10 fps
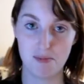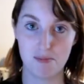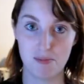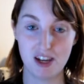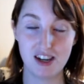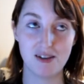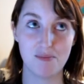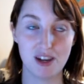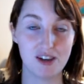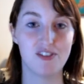
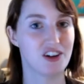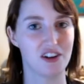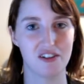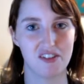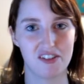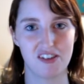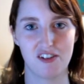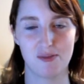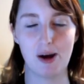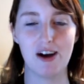Many videos
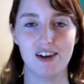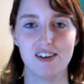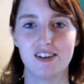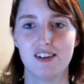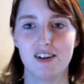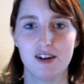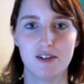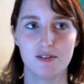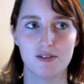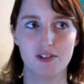of mine,
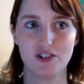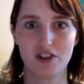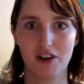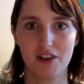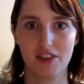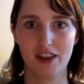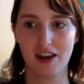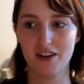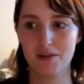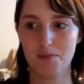which aren't
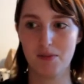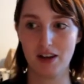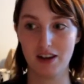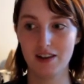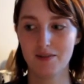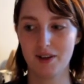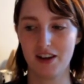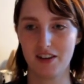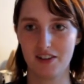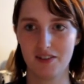that many,
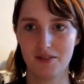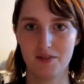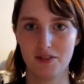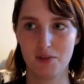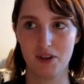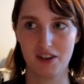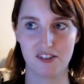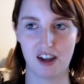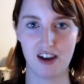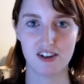to be
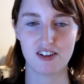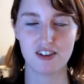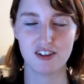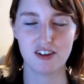exact.